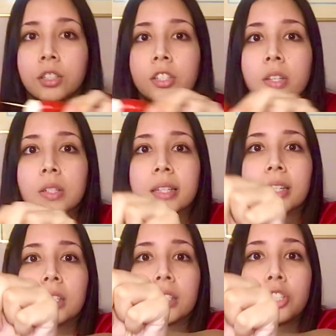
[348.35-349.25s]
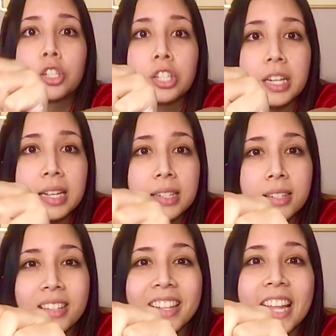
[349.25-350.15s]
So it's gonna look
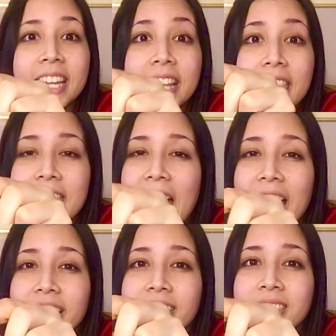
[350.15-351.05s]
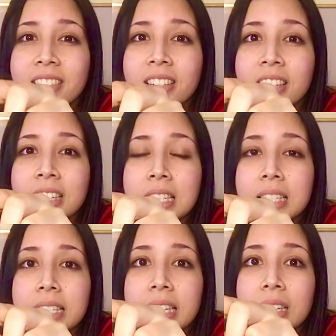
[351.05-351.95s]
just like that.
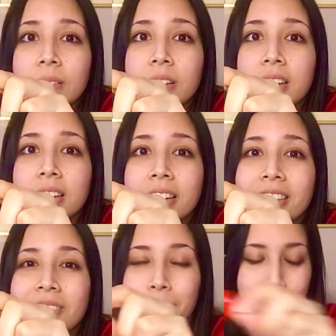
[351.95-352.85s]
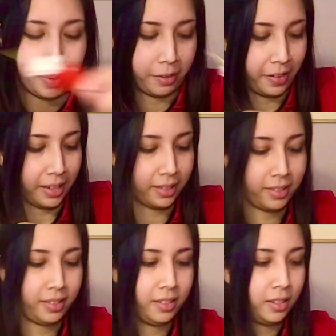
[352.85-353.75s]
See? Perfect.
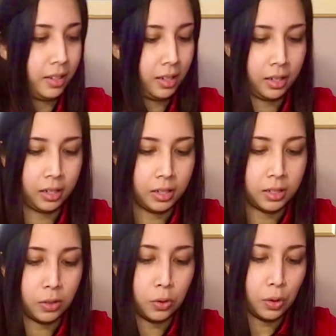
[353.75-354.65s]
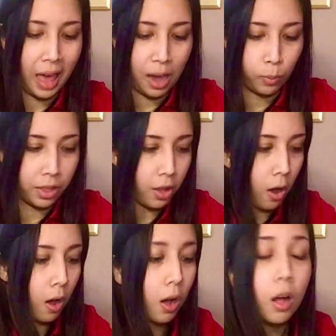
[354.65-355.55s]
So do that with
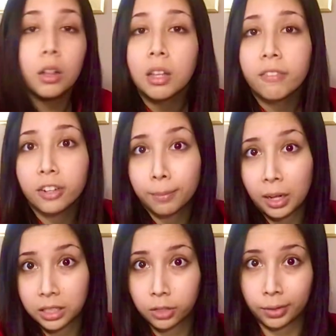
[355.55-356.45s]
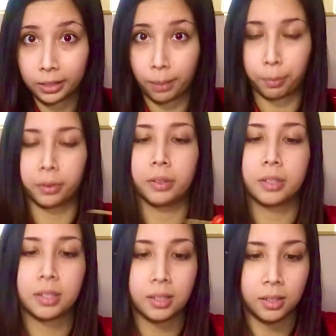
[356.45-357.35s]
all of your mozzarella pearls.